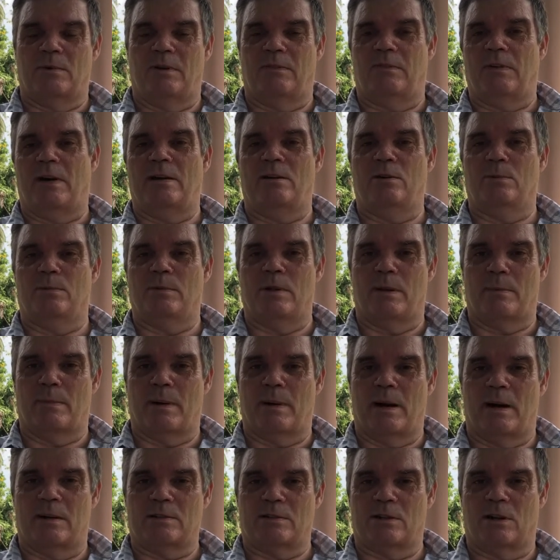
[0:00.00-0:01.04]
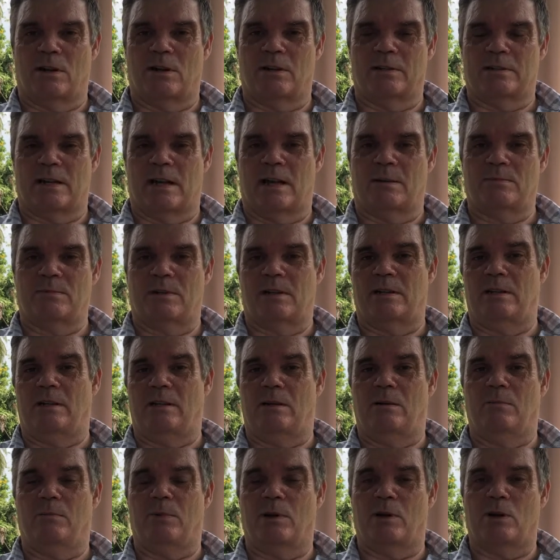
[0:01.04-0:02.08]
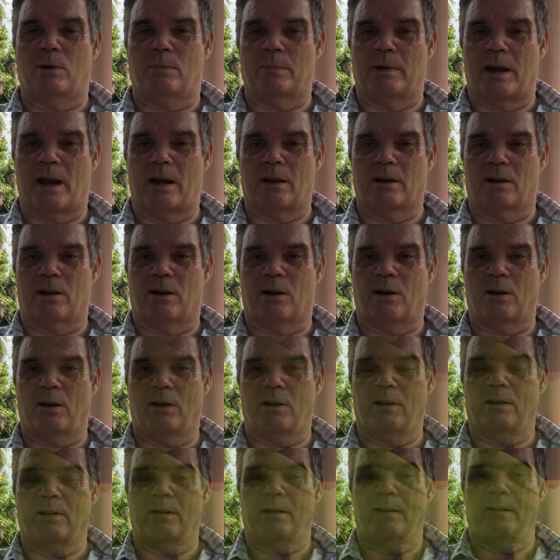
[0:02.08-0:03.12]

If you end up in the bars all the time, then you'll become an alcoholic.